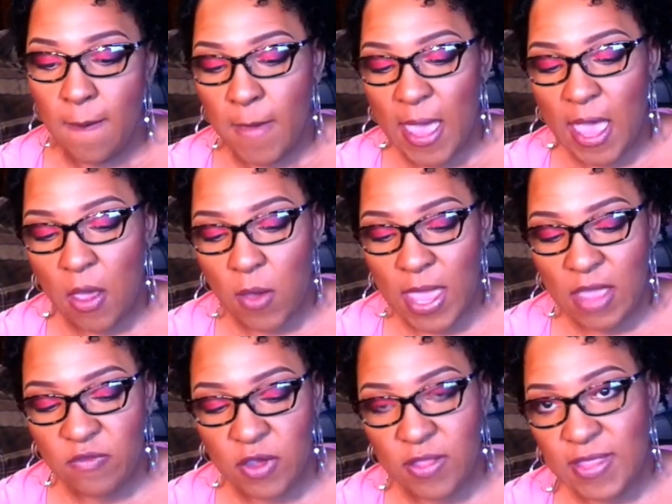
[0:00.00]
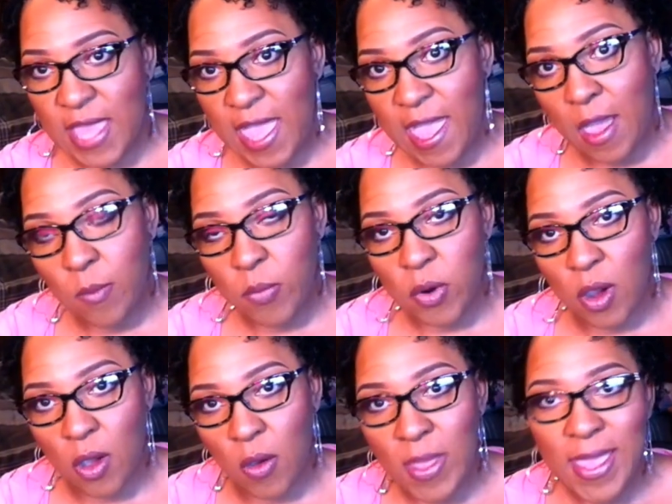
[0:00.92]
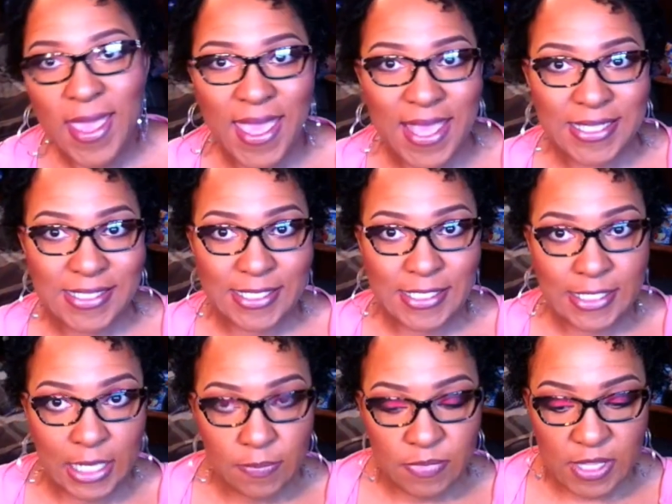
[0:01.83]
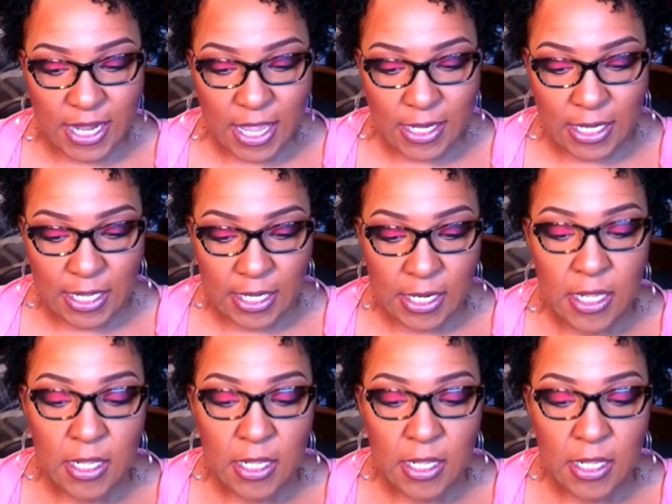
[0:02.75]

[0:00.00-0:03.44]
However, the Ampro has the slip that I need,